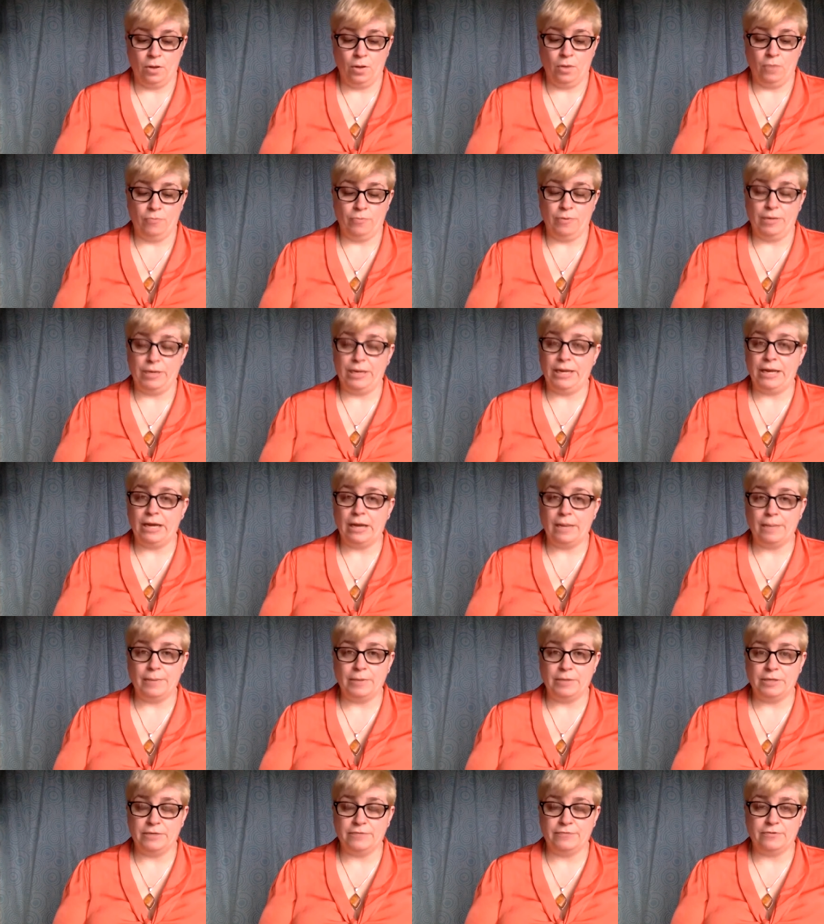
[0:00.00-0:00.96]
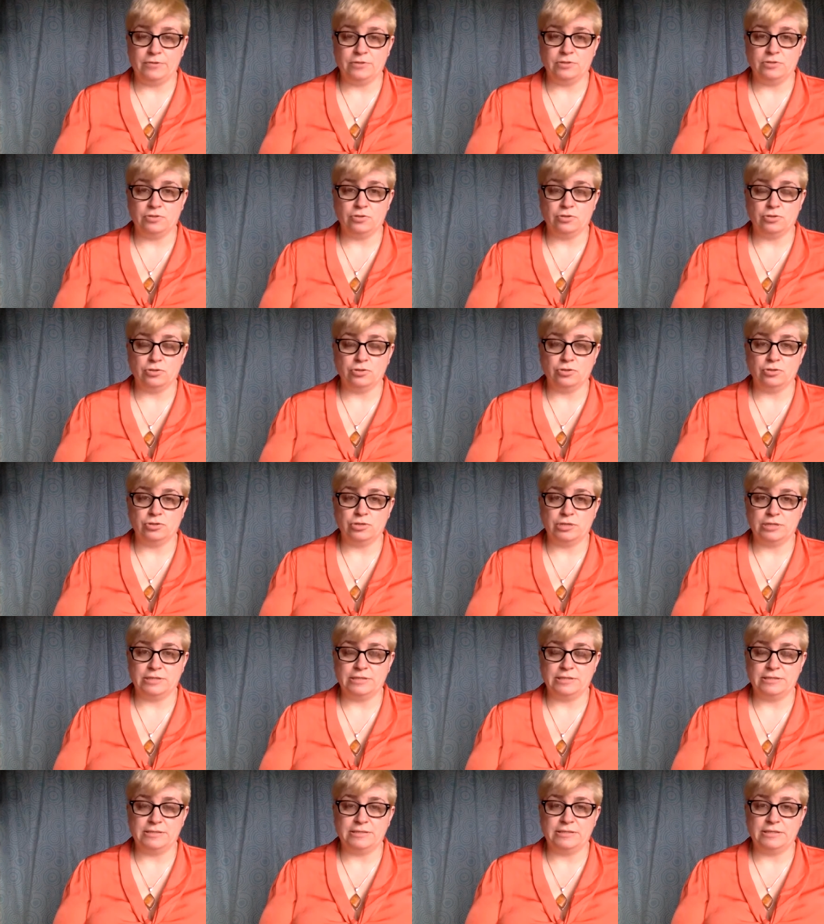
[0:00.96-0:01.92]
Reading up on different social
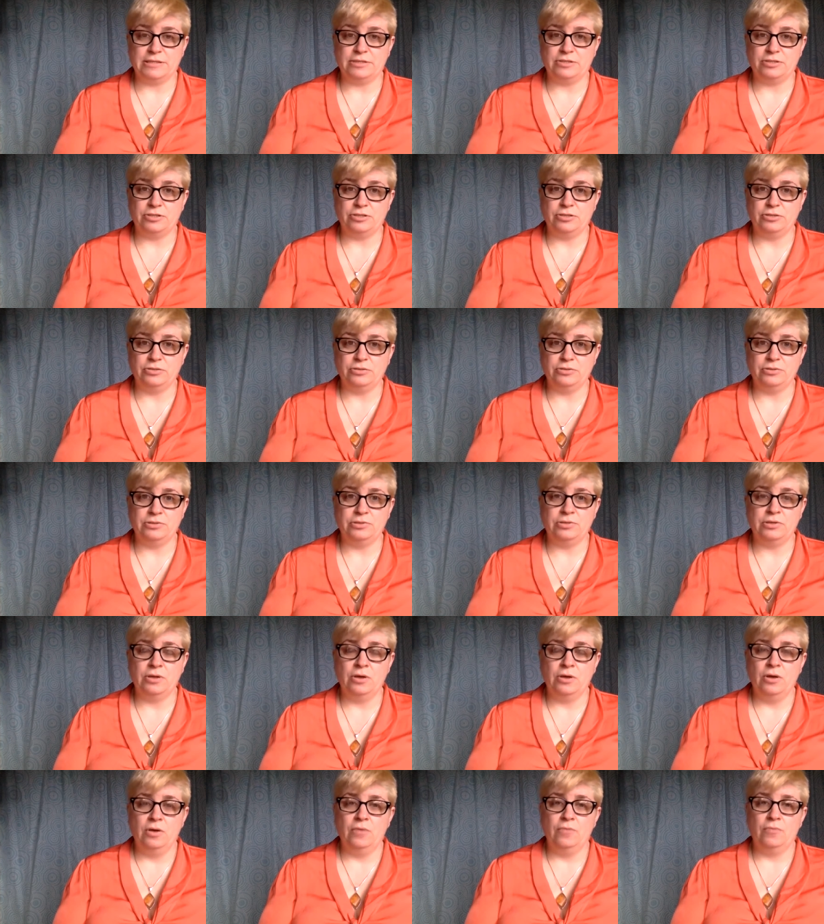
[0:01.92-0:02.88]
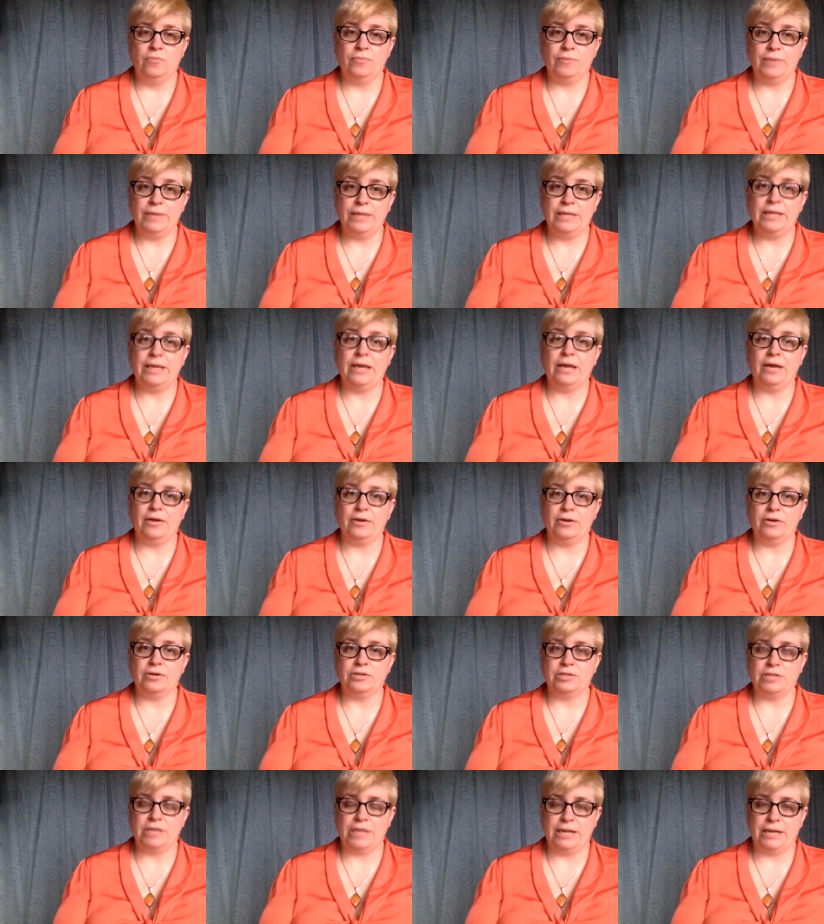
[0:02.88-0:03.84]
justice issues, really
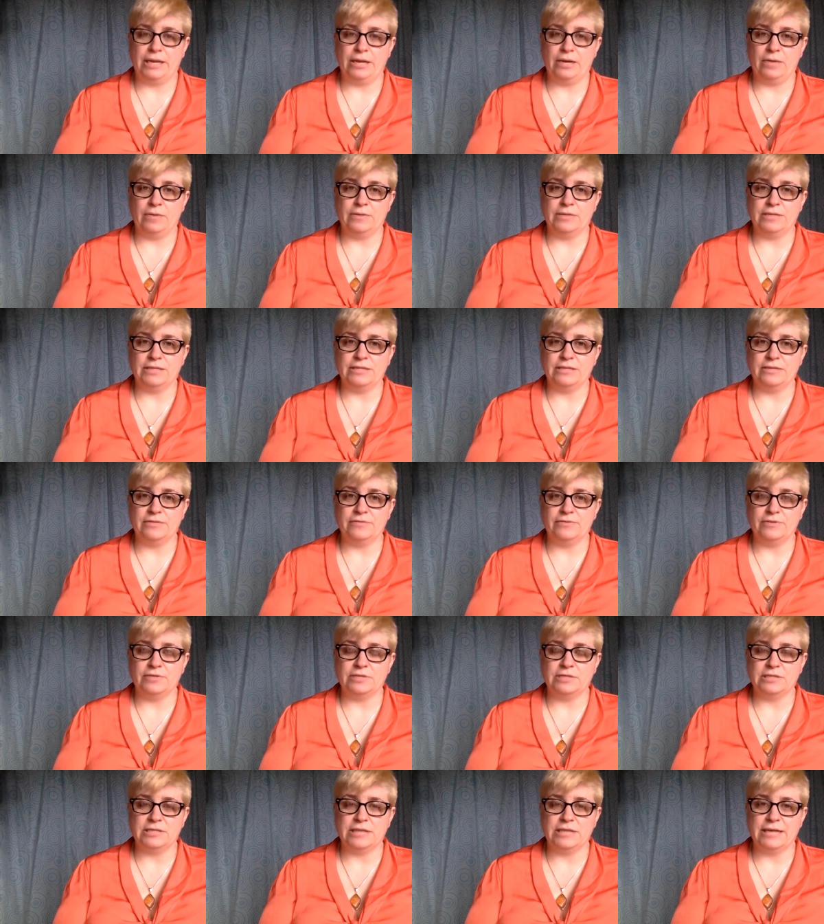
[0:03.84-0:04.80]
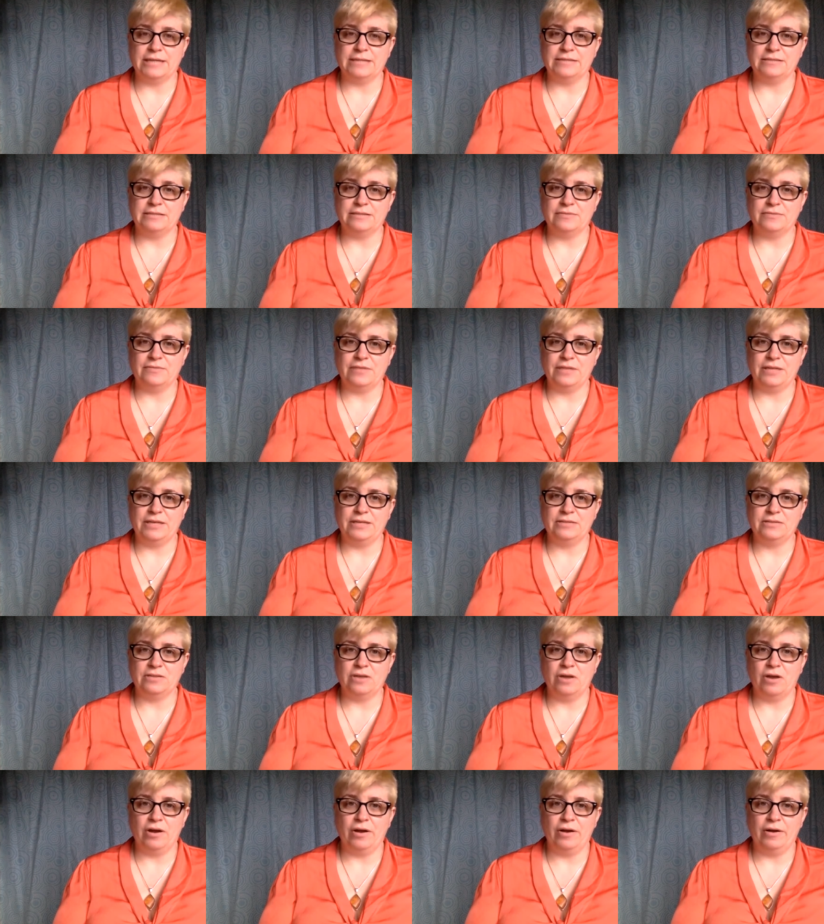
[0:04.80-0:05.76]
understanding what the different sides of things
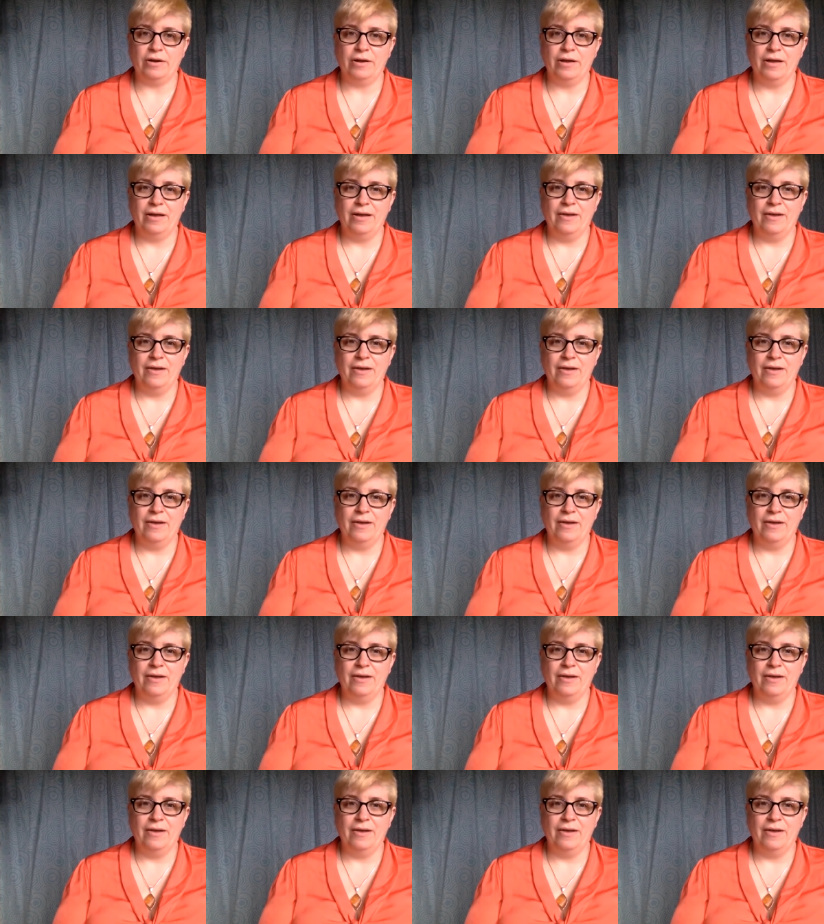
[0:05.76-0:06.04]
are.